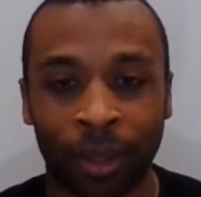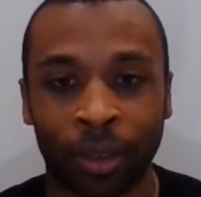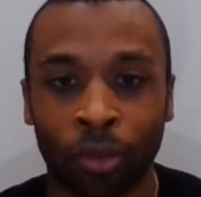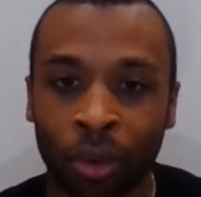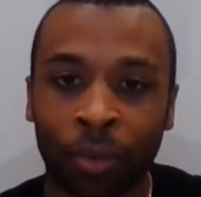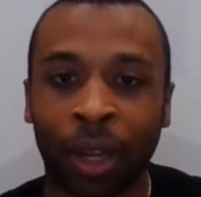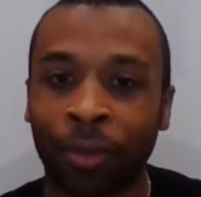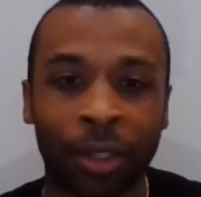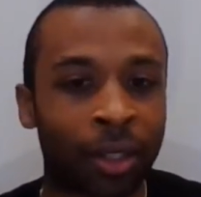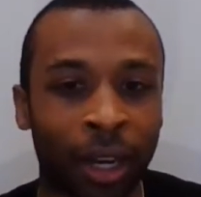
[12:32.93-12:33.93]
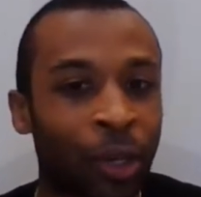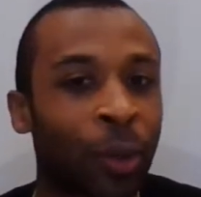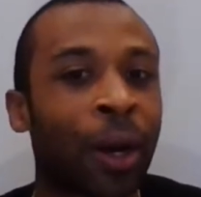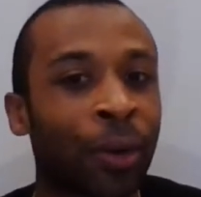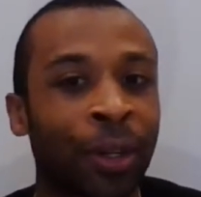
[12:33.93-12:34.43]
The River of Life is not
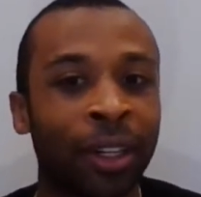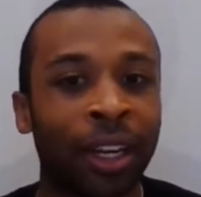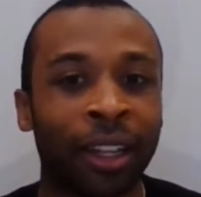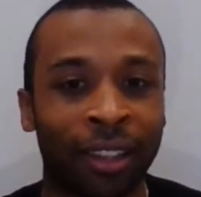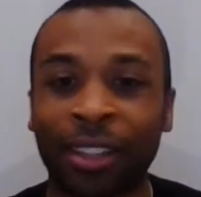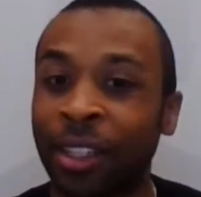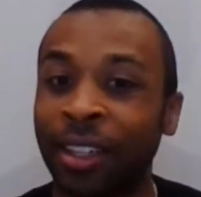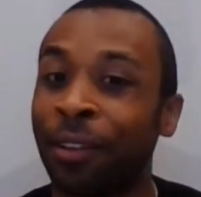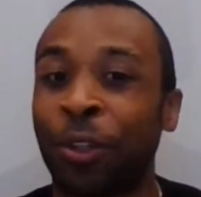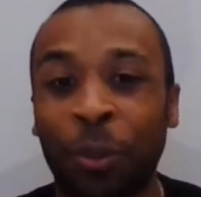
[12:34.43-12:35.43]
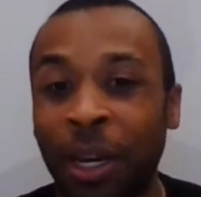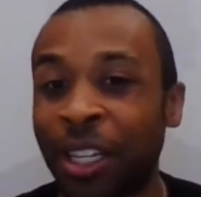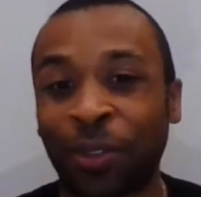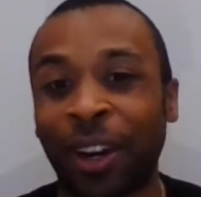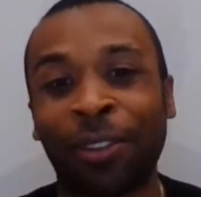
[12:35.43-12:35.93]
crowded. There's enough
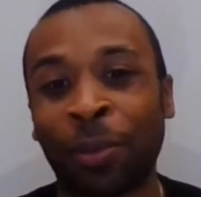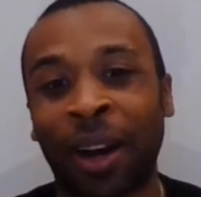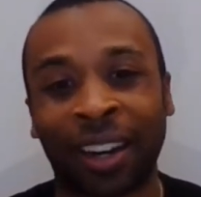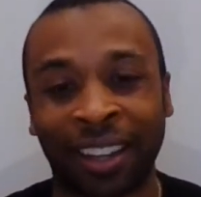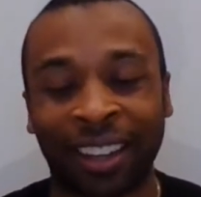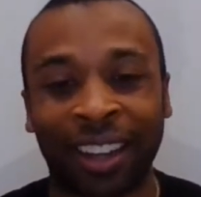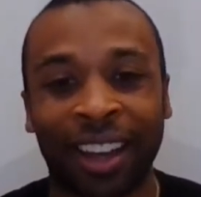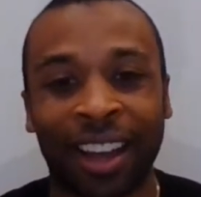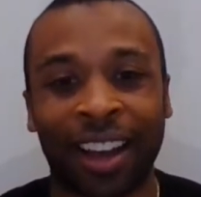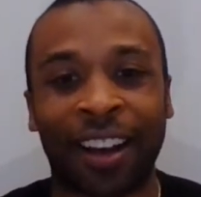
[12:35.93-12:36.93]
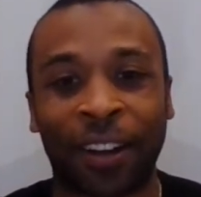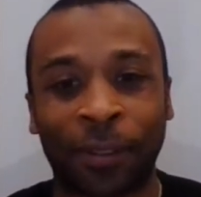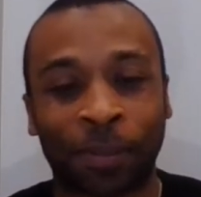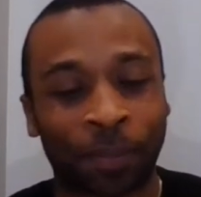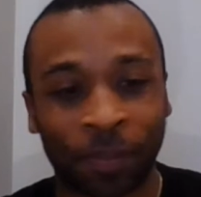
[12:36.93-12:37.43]
space for everybody.
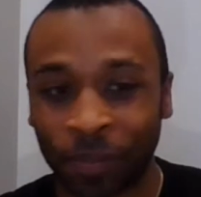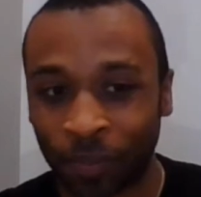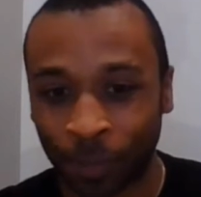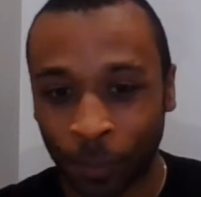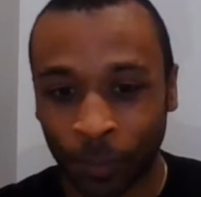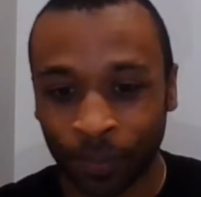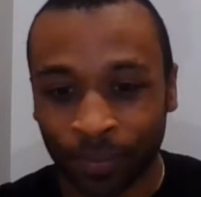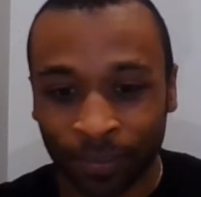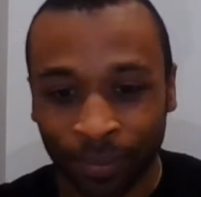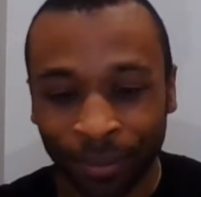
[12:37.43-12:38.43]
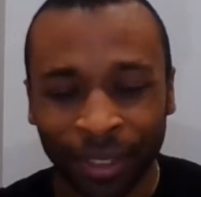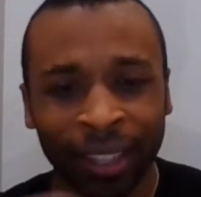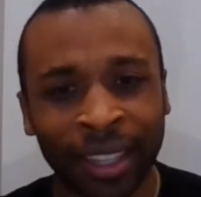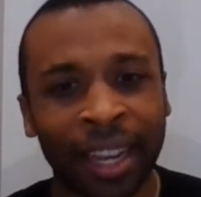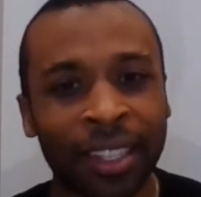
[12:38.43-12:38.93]

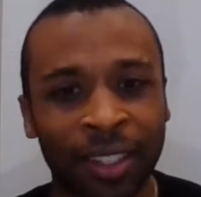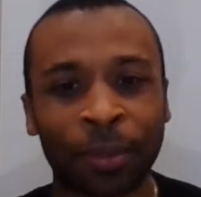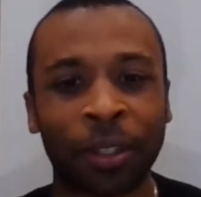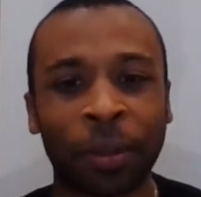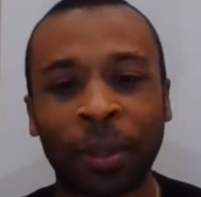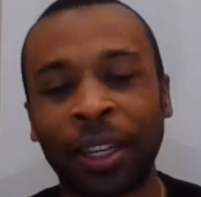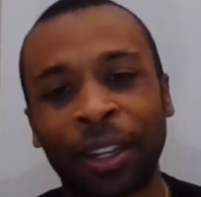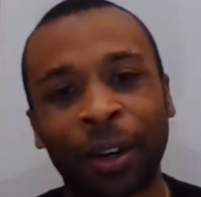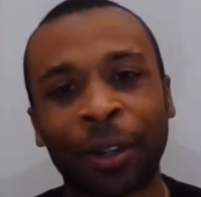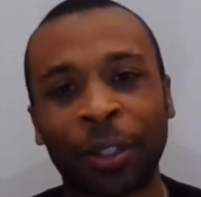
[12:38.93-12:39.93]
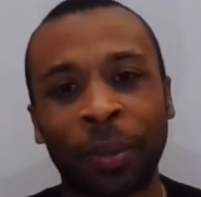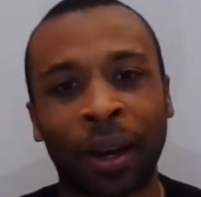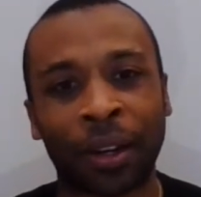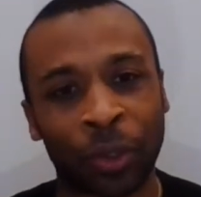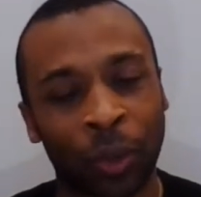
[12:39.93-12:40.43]
And that's something to be encouraged
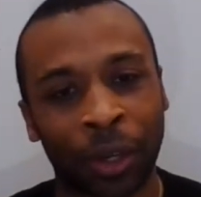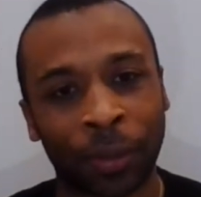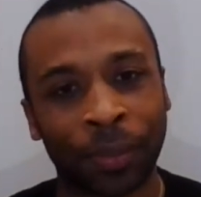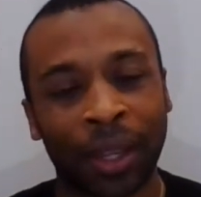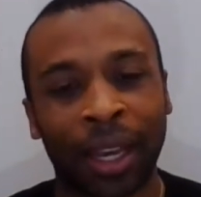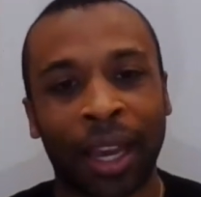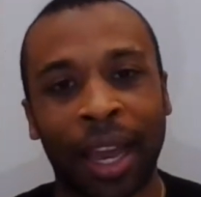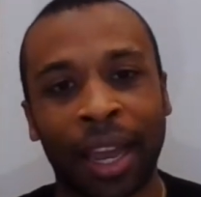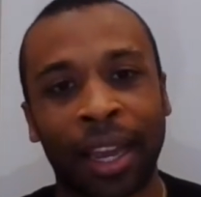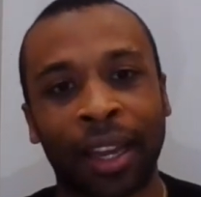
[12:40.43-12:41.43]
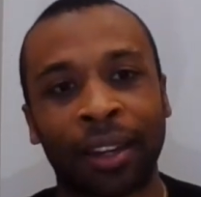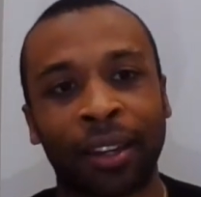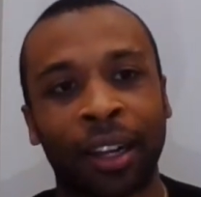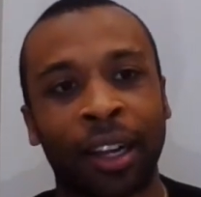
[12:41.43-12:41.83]
about as well. And